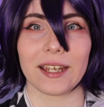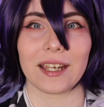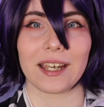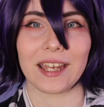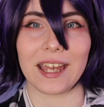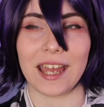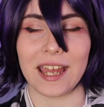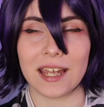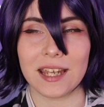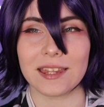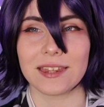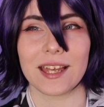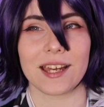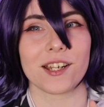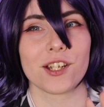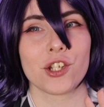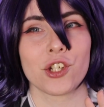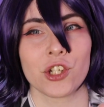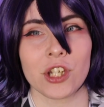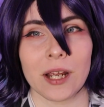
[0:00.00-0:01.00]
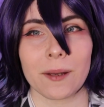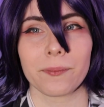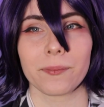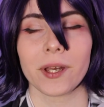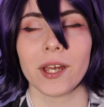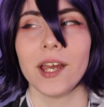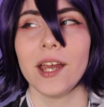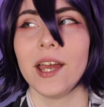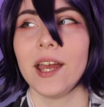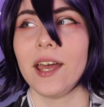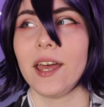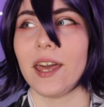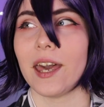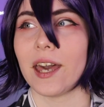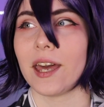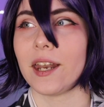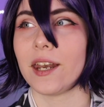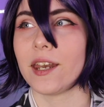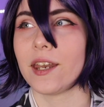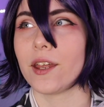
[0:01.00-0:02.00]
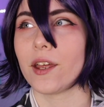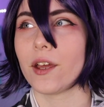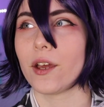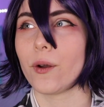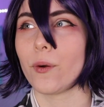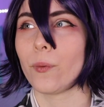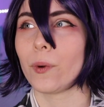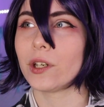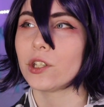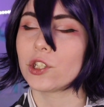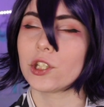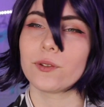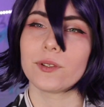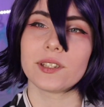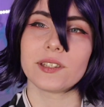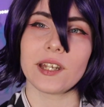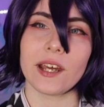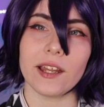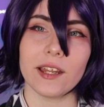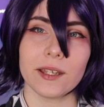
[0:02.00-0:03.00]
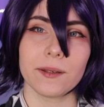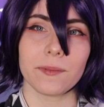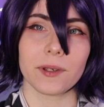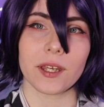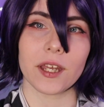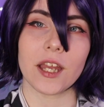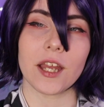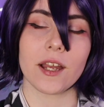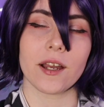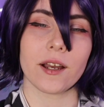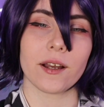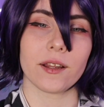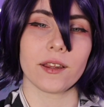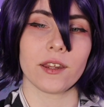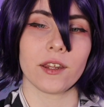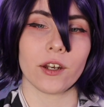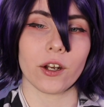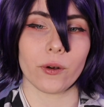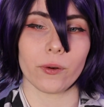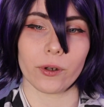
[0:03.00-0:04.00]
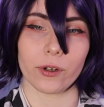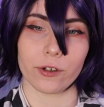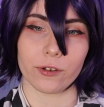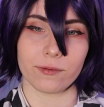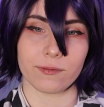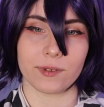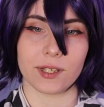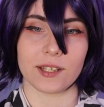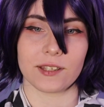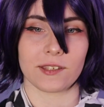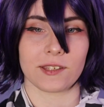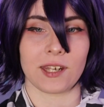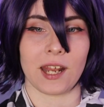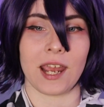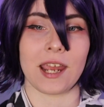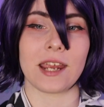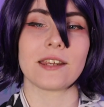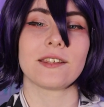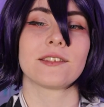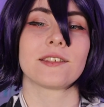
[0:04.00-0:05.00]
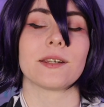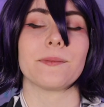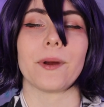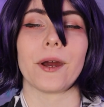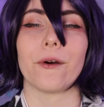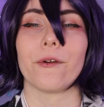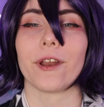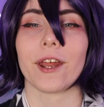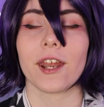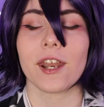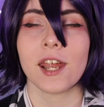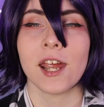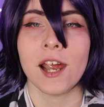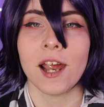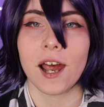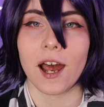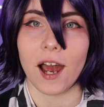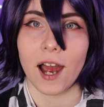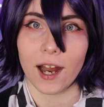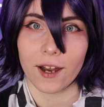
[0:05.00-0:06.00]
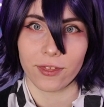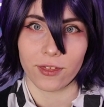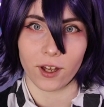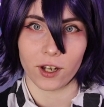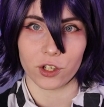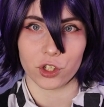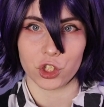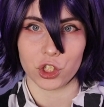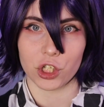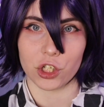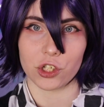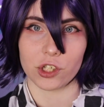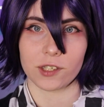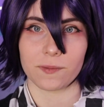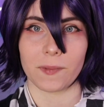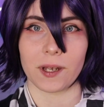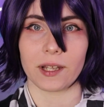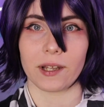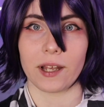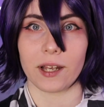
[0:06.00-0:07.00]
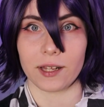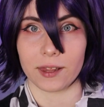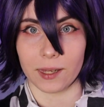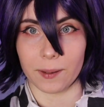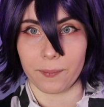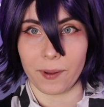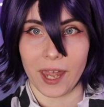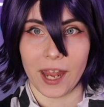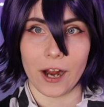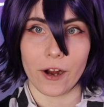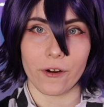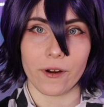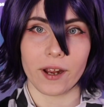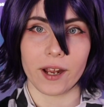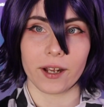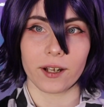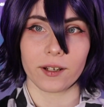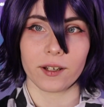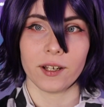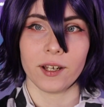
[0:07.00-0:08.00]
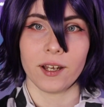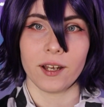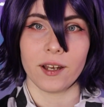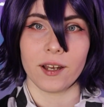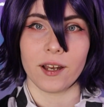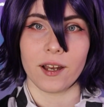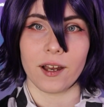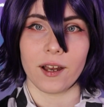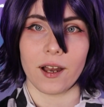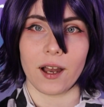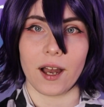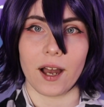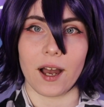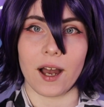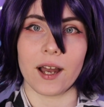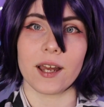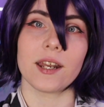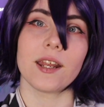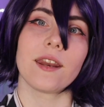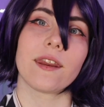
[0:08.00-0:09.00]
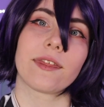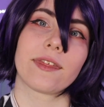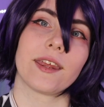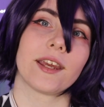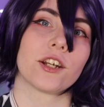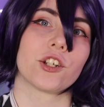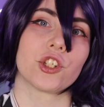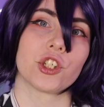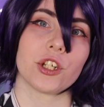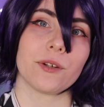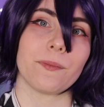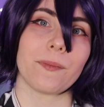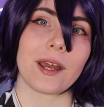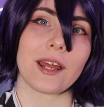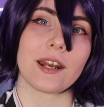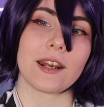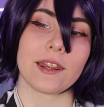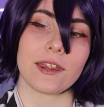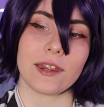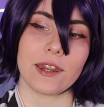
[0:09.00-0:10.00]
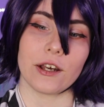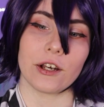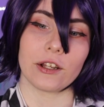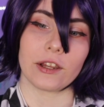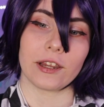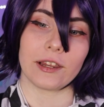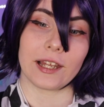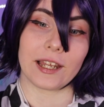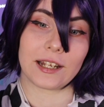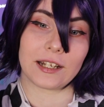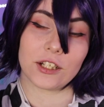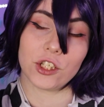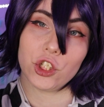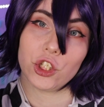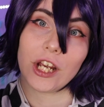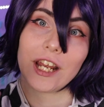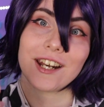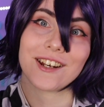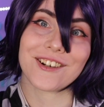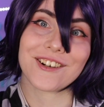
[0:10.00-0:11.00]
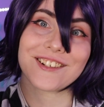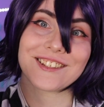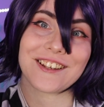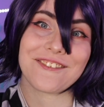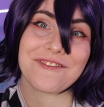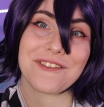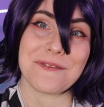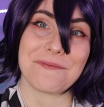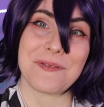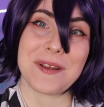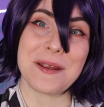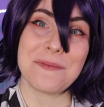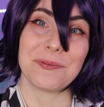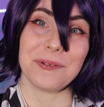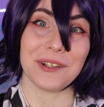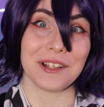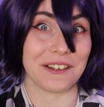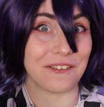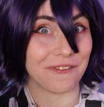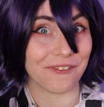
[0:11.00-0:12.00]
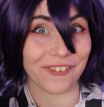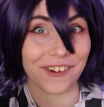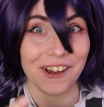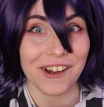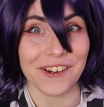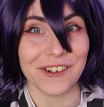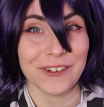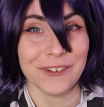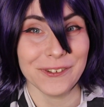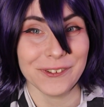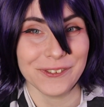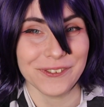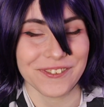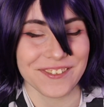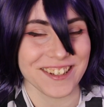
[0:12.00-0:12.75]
Like, I hate that ship. And when she was telling me, you know, her distaste about it, I thought she just meant, like, the pairing. I didn't think she meant the, like, genders of the people involved.